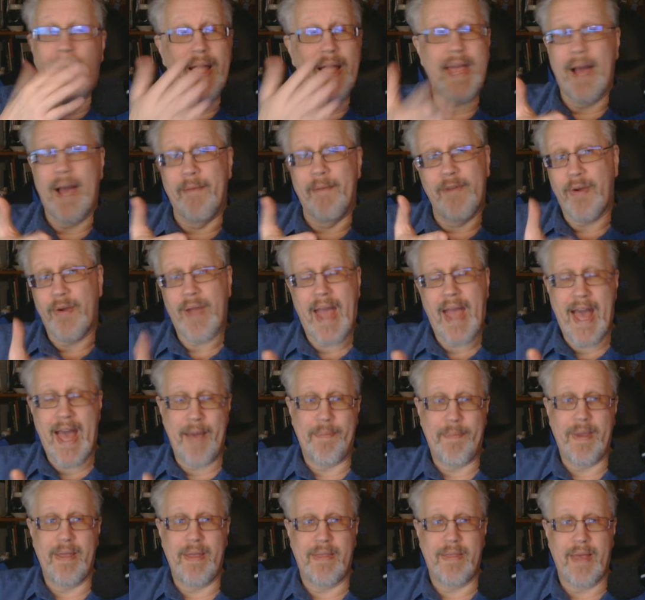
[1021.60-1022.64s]
very
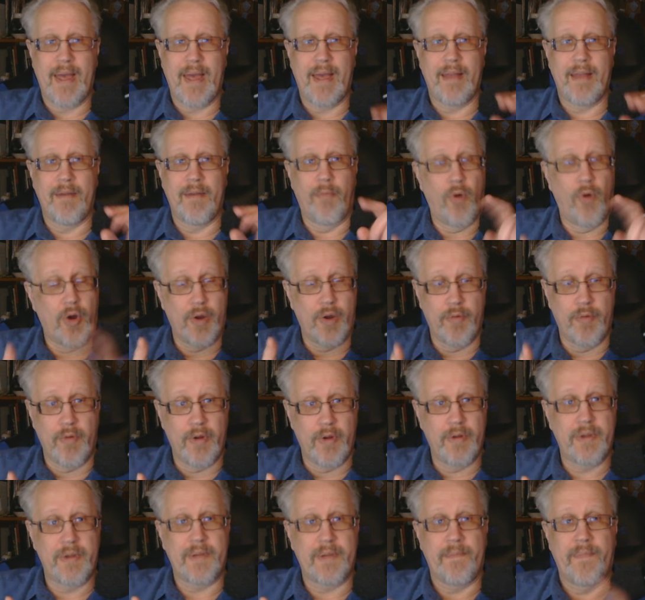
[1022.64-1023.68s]
happy that
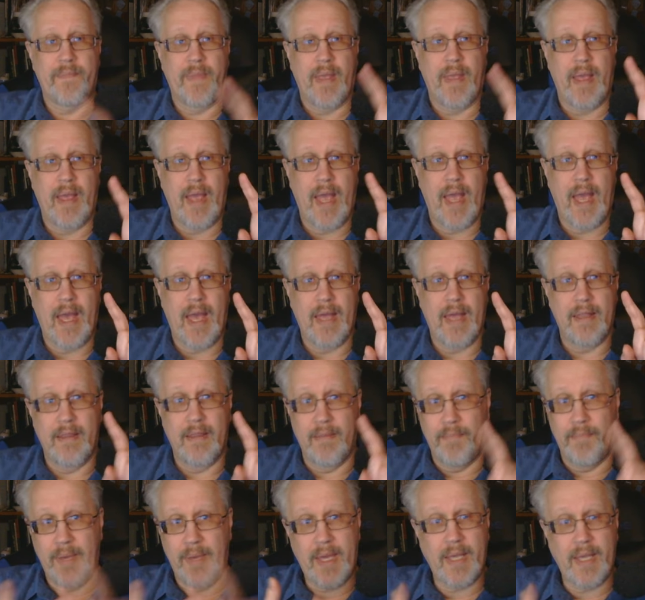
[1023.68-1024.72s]
Morgenrot
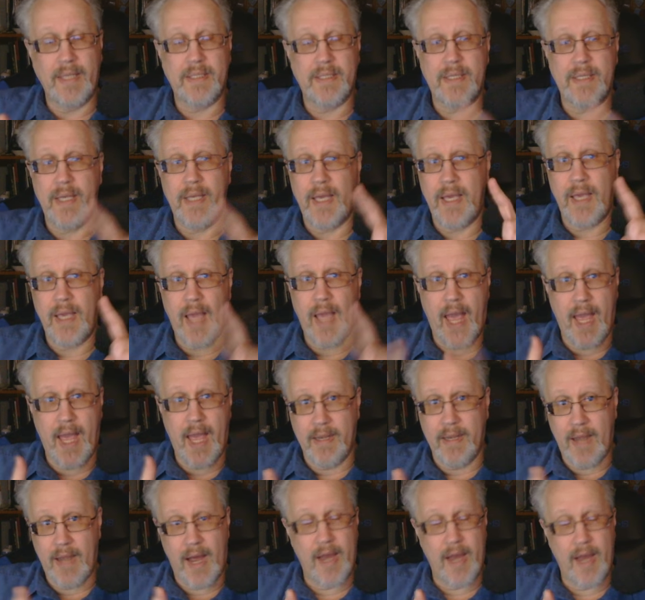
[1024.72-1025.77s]
and PEC
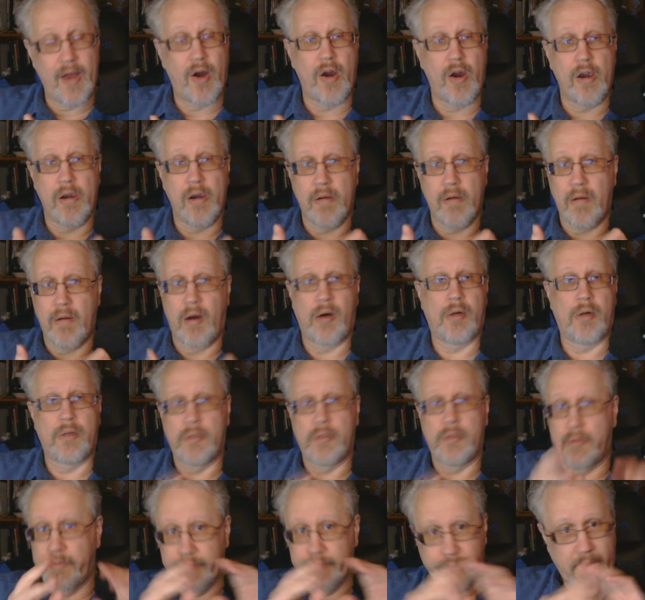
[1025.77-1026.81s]
and IR
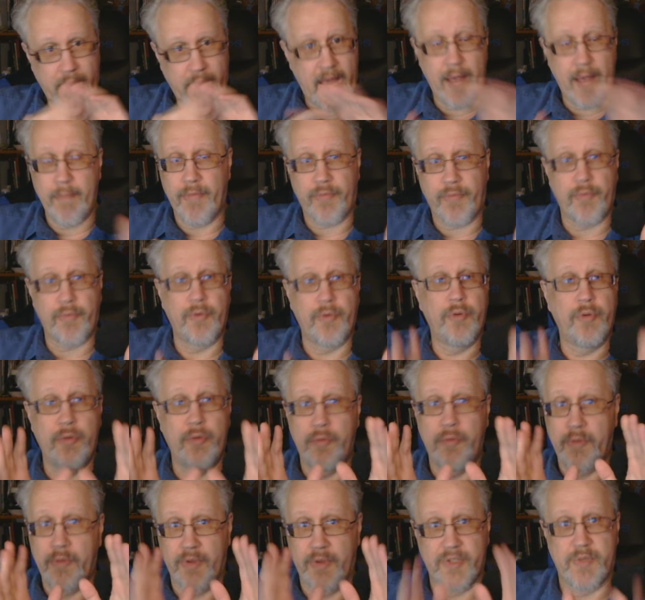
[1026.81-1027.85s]
all came
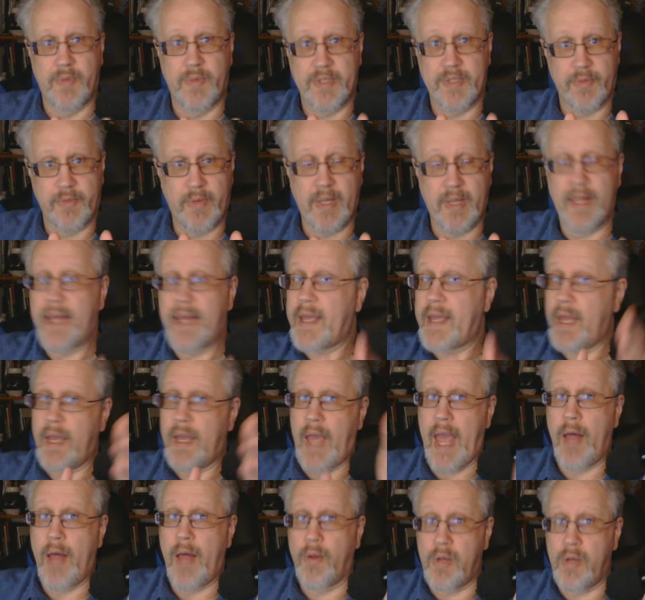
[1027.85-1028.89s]
through. Those are the ones I really like.
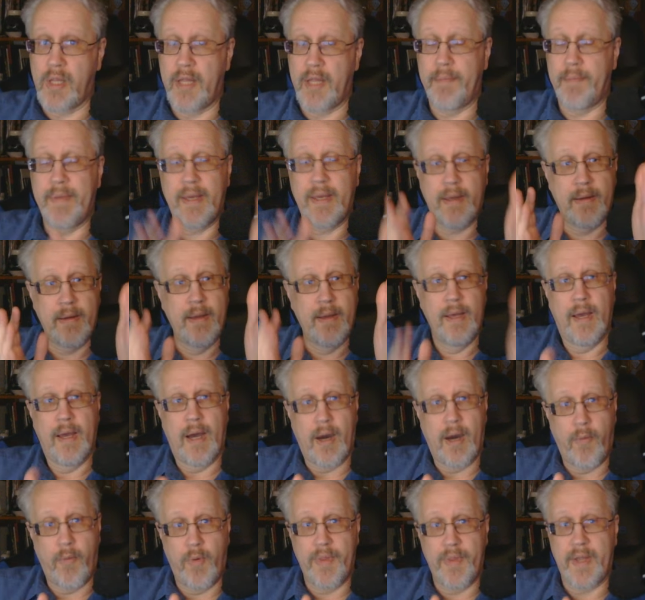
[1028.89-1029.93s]
Hail Columbia,
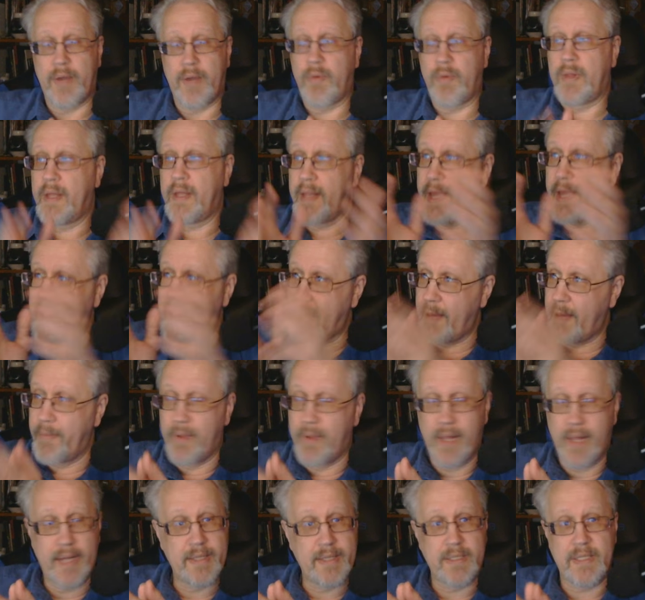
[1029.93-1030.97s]
one that I really like. I'm
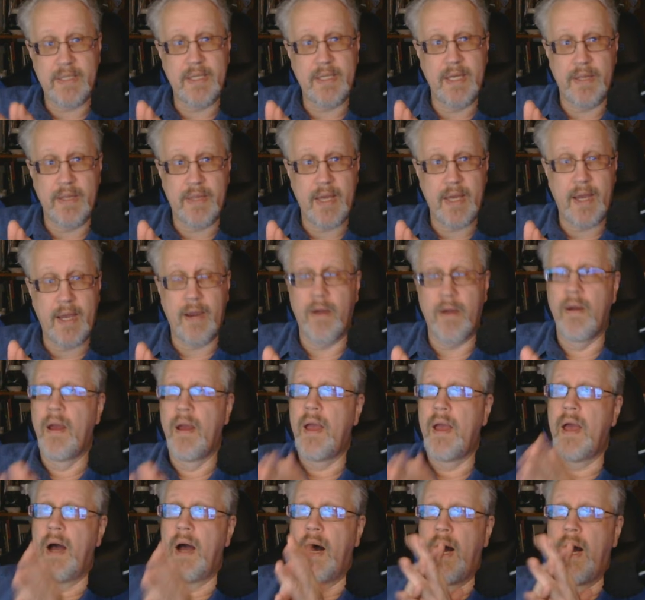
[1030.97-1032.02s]
glad to see it there.
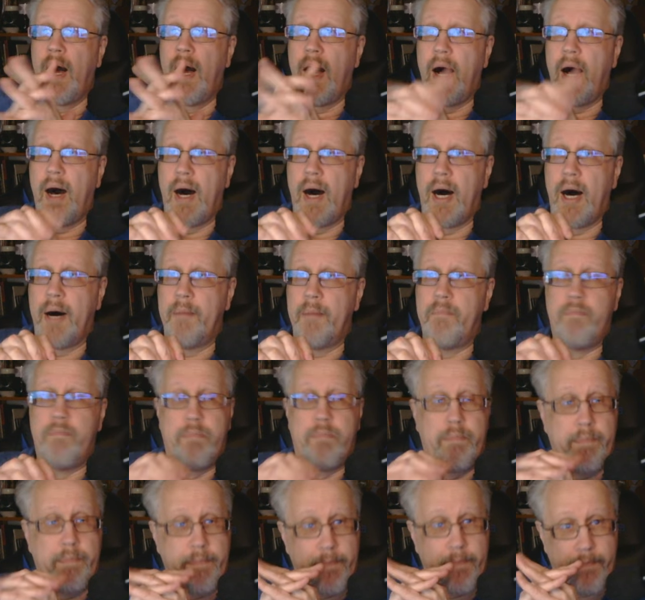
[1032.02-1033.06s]

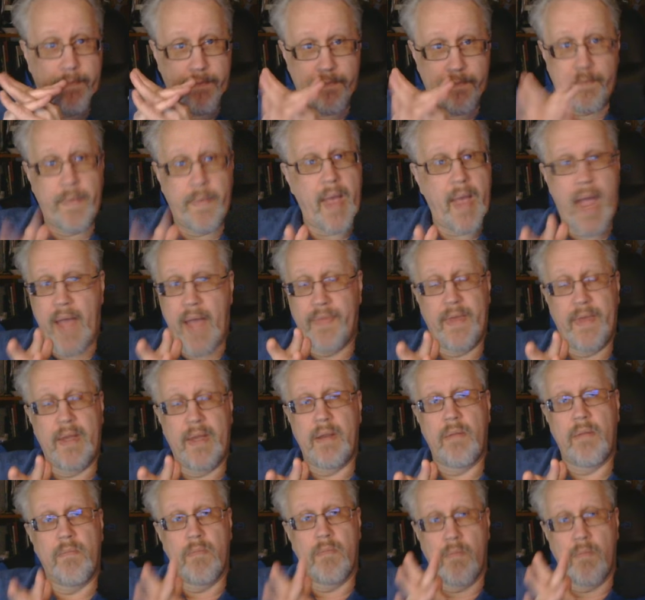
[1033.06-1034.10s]
And that
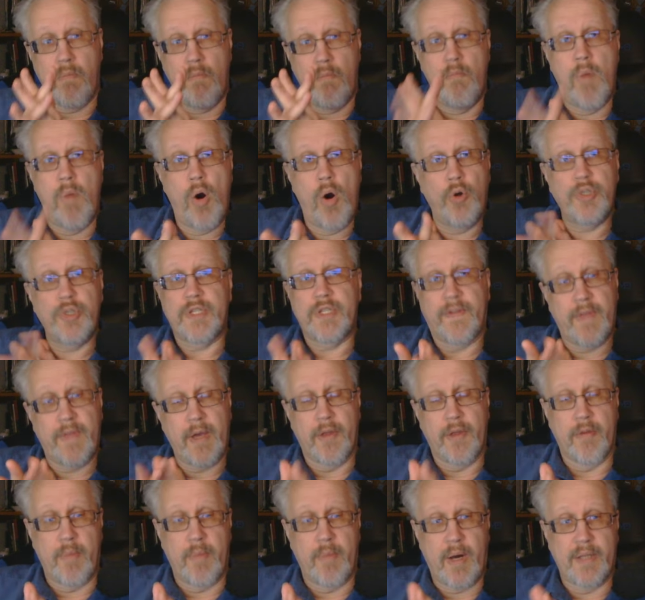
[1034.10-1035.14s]
most of the
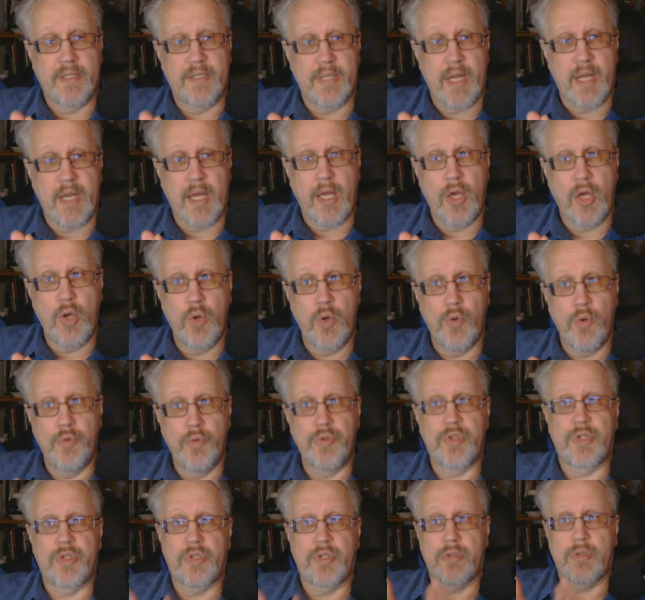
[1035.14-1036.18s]
other mods that I
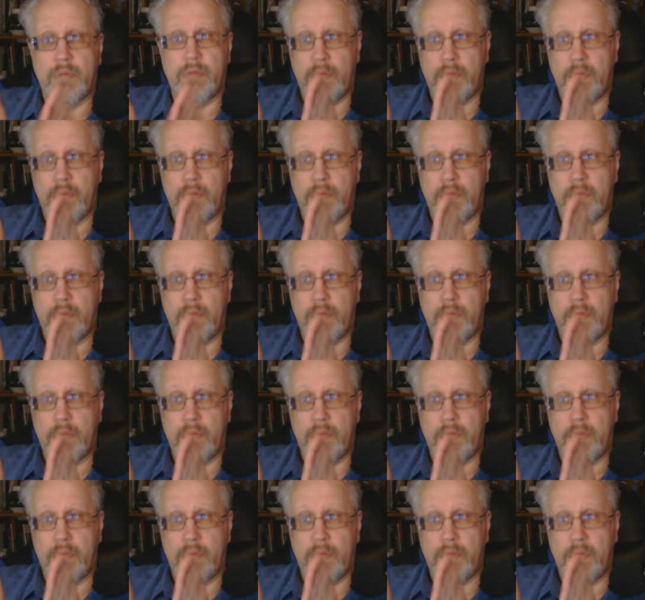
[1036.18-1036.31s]
use,